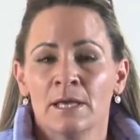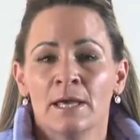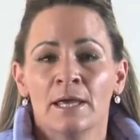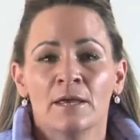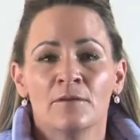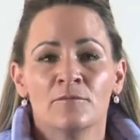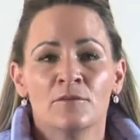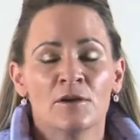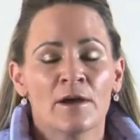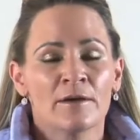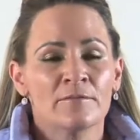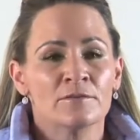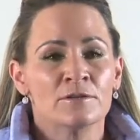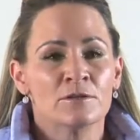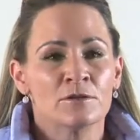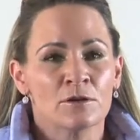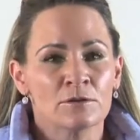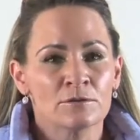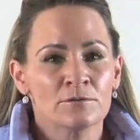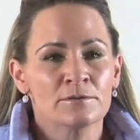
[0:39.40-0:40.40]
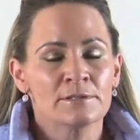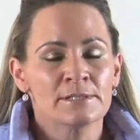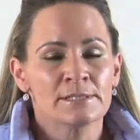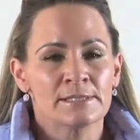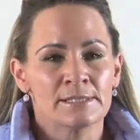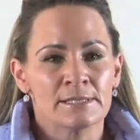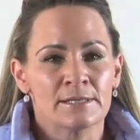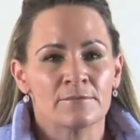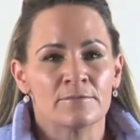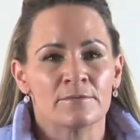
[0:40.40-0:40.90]
If you have not
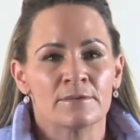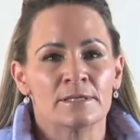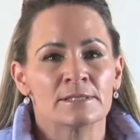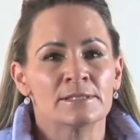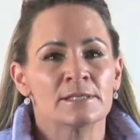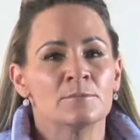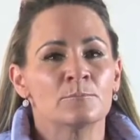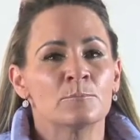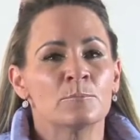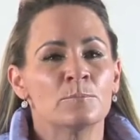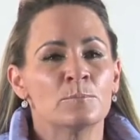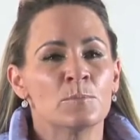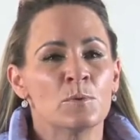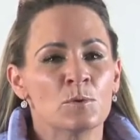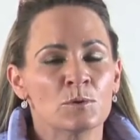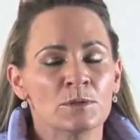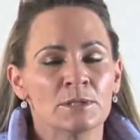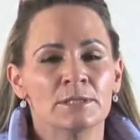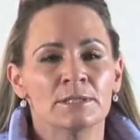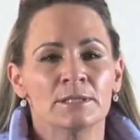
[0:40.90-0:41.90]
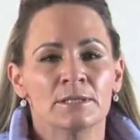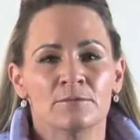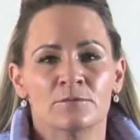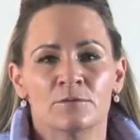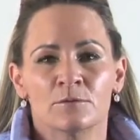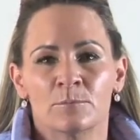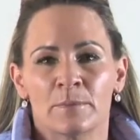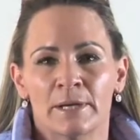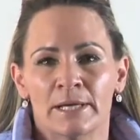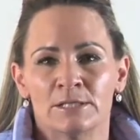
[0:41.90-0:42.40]
received this important
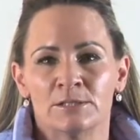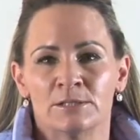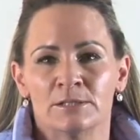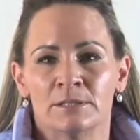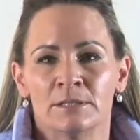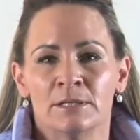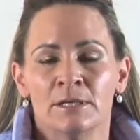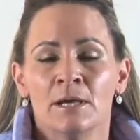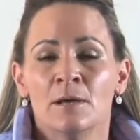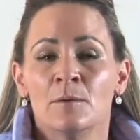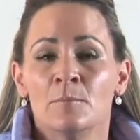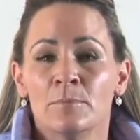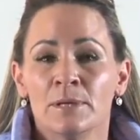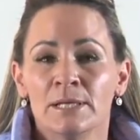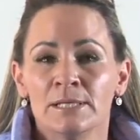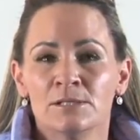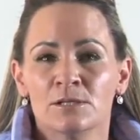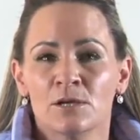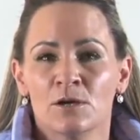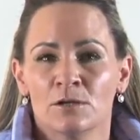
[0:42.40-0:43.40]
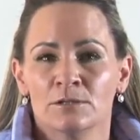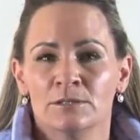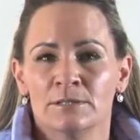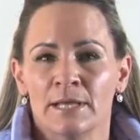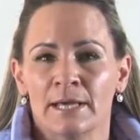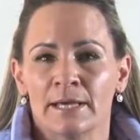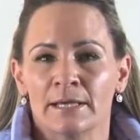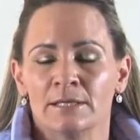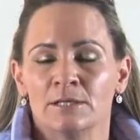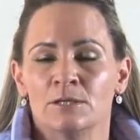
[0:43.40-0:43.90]
information, please
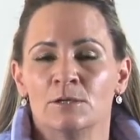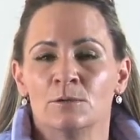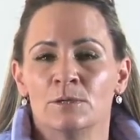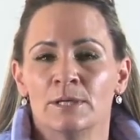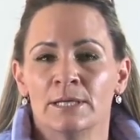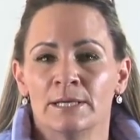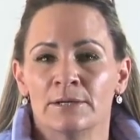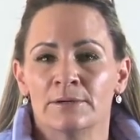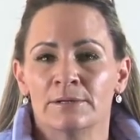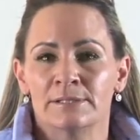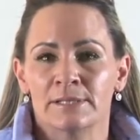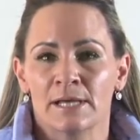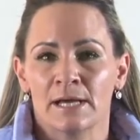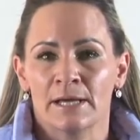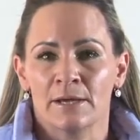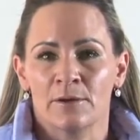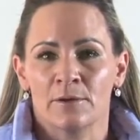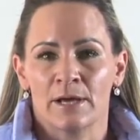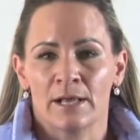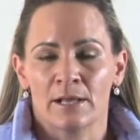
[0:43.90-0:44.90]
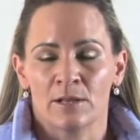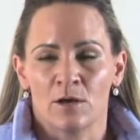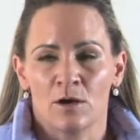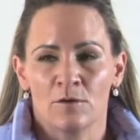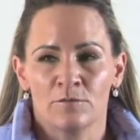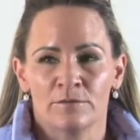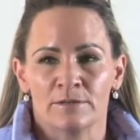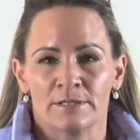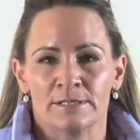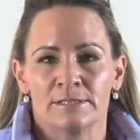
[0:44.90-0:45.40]
contact your nearest IOL
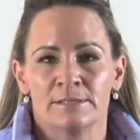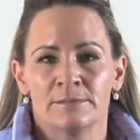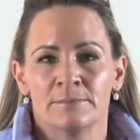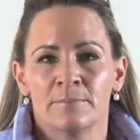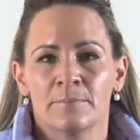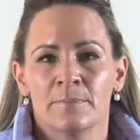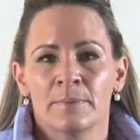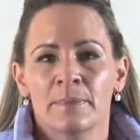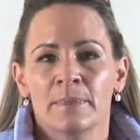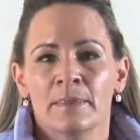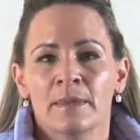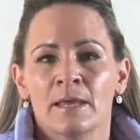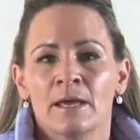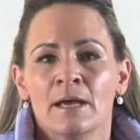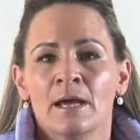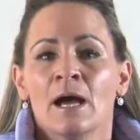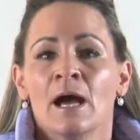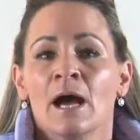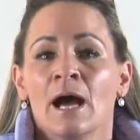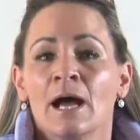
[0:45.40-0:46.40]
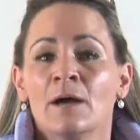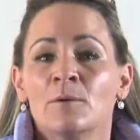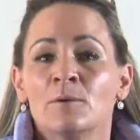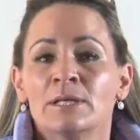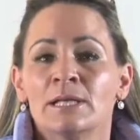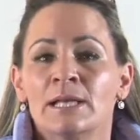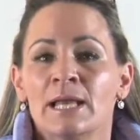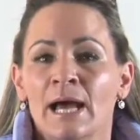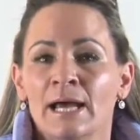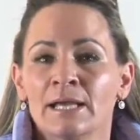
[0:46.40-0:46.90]
office. I
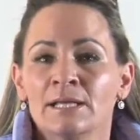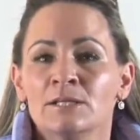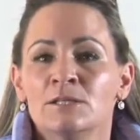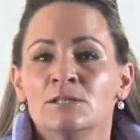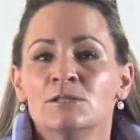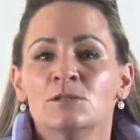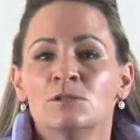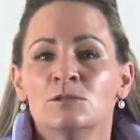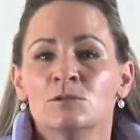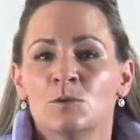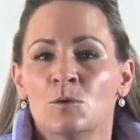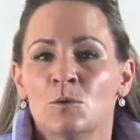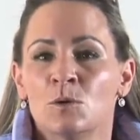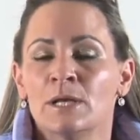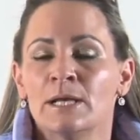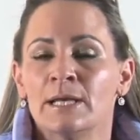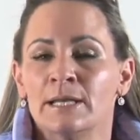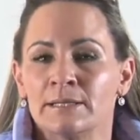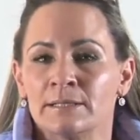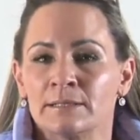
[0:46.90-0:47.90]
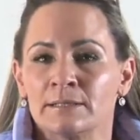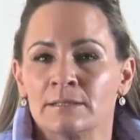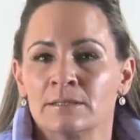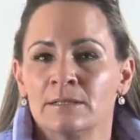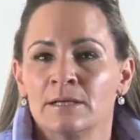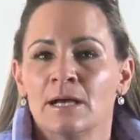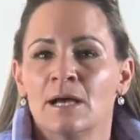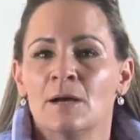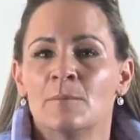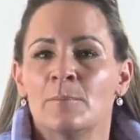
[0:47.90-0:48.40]
would like to talk a little
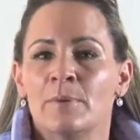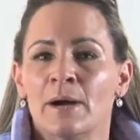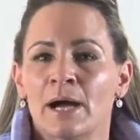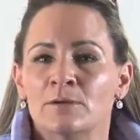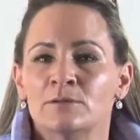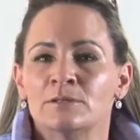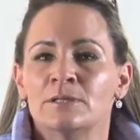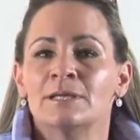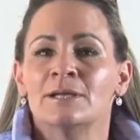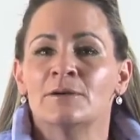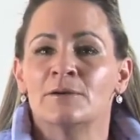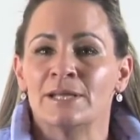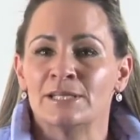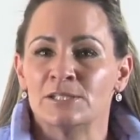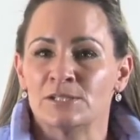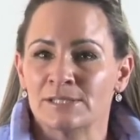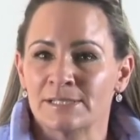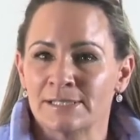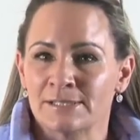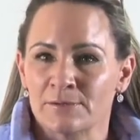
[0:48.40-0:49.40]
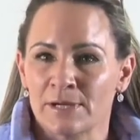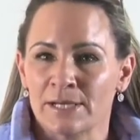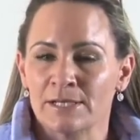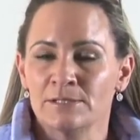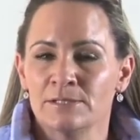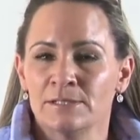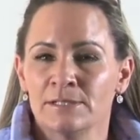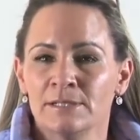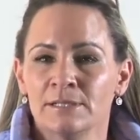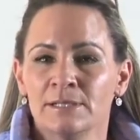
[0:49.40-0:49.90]
about
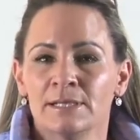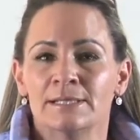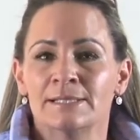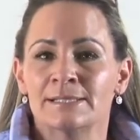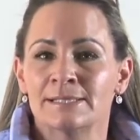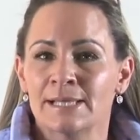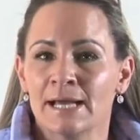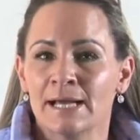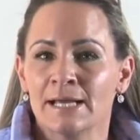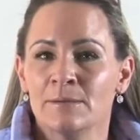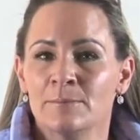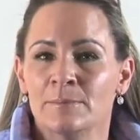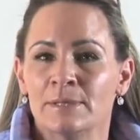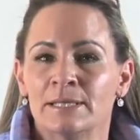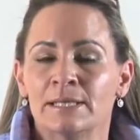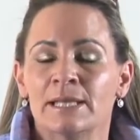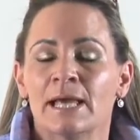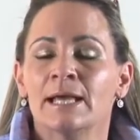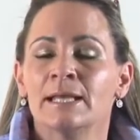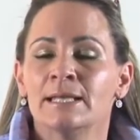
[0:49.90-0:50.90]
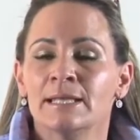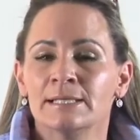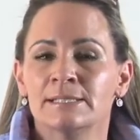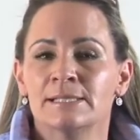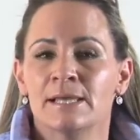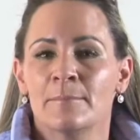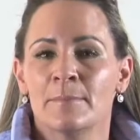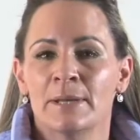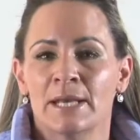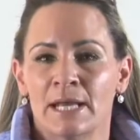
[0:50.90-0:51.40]
registration, assignment and
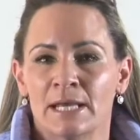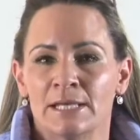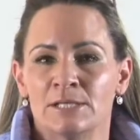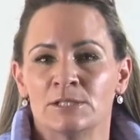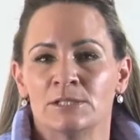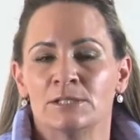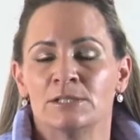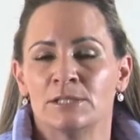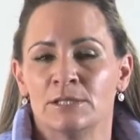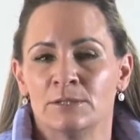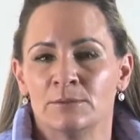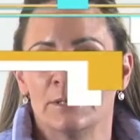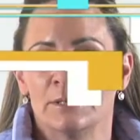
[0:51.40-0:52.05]
examination due